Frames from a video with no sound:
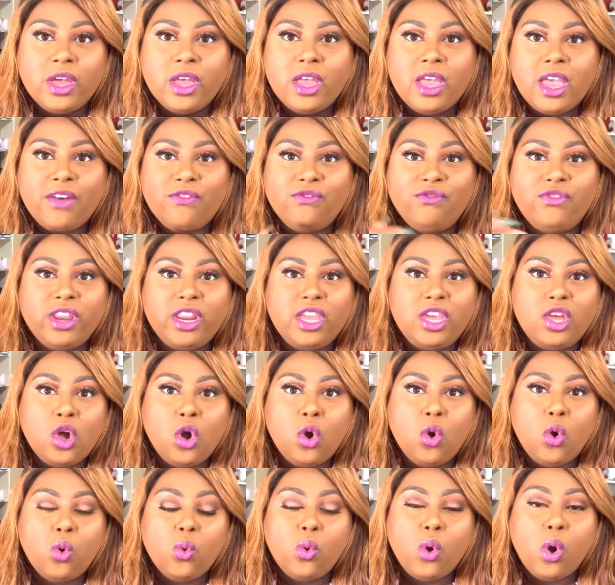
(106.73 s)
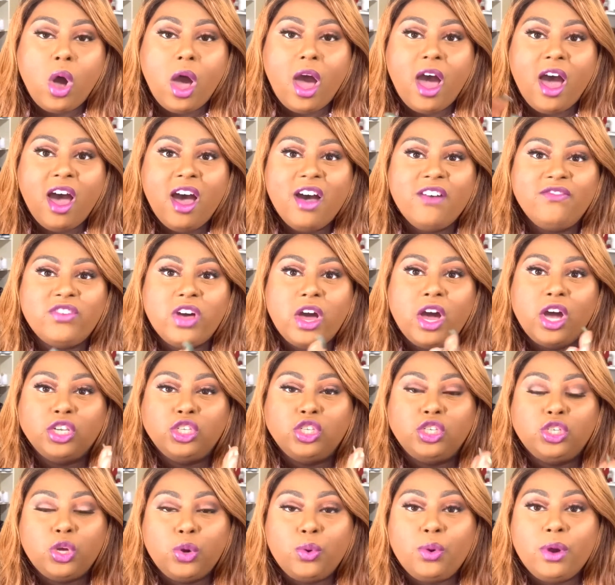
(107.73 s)
video of a
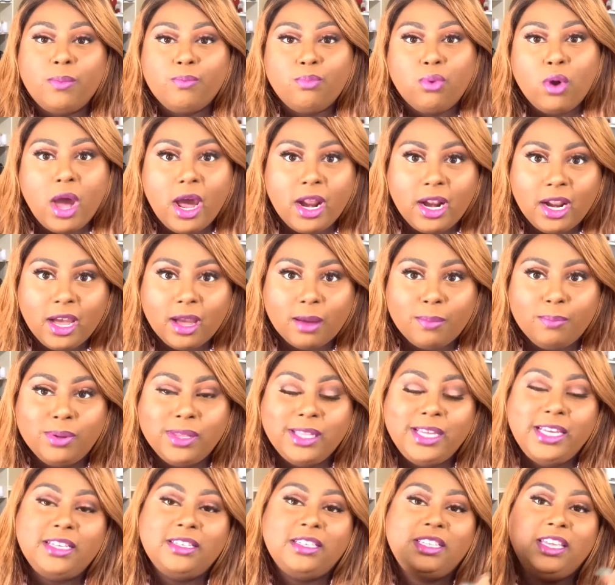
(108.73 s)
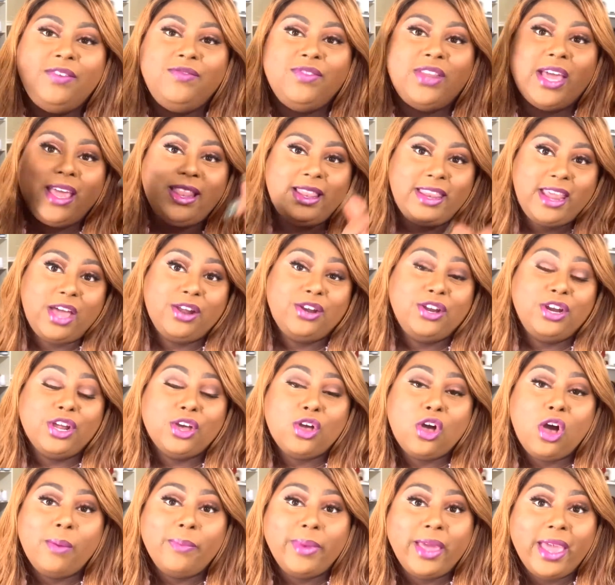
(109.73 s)
certain product please leave that down in the
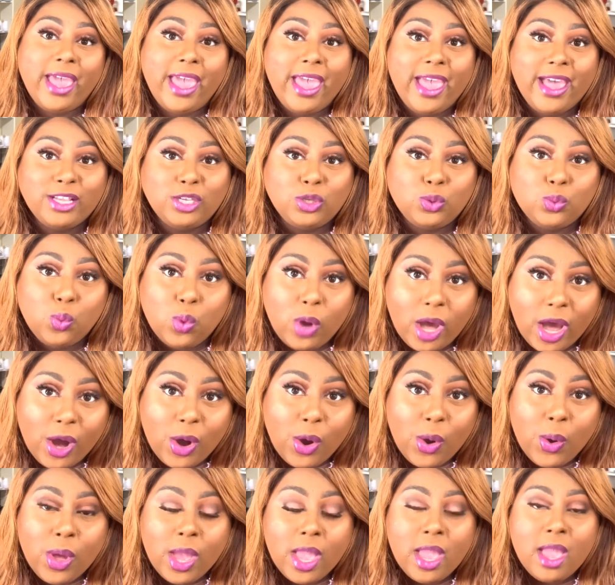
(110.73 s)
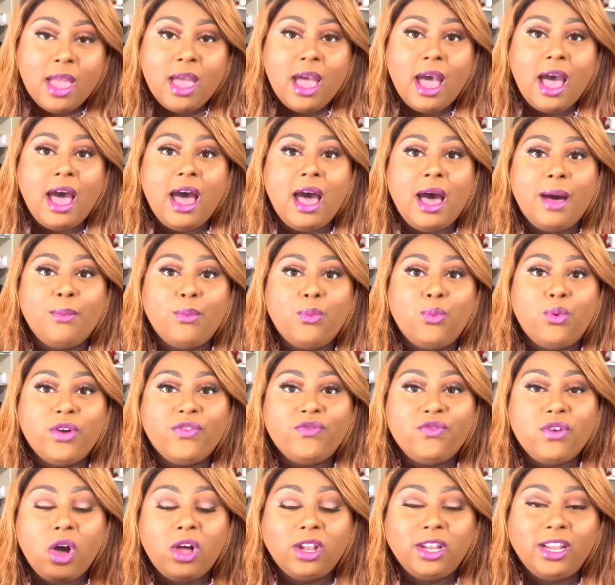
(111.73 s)
comment as well um, with
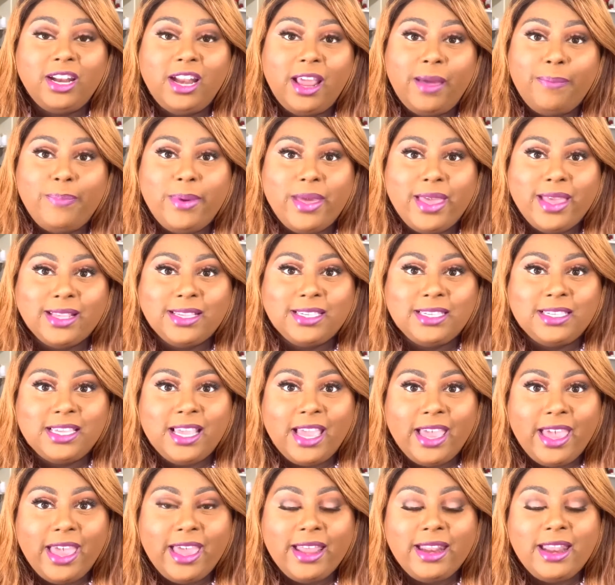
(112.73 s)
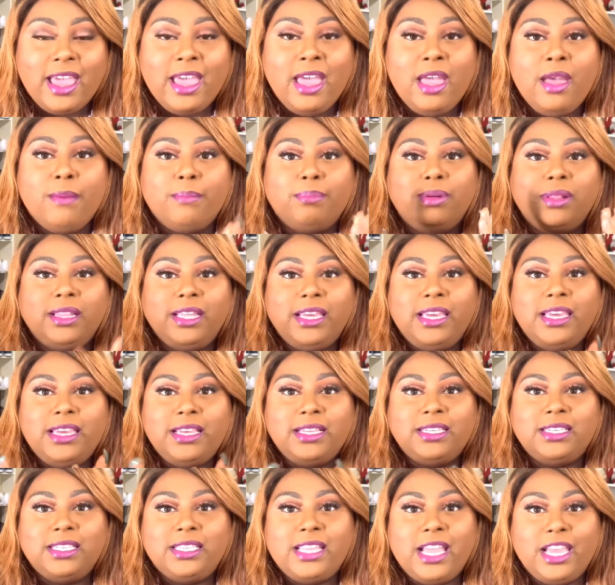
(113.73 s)
all of that being said please
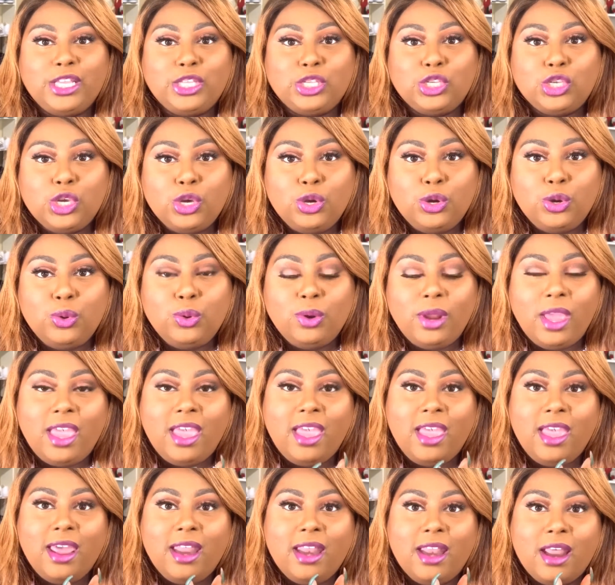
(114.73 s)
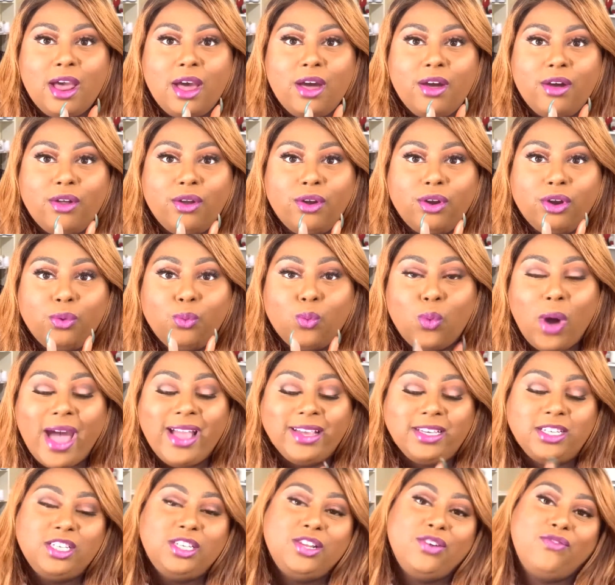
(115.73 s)
stay tuned and
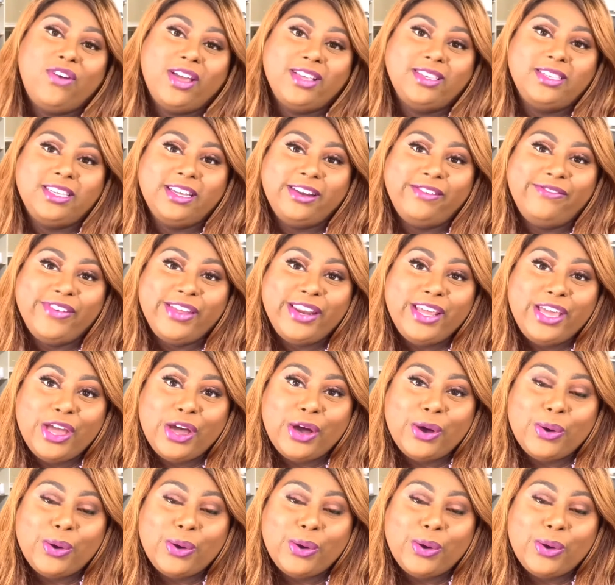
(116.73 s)
watch the rest of the video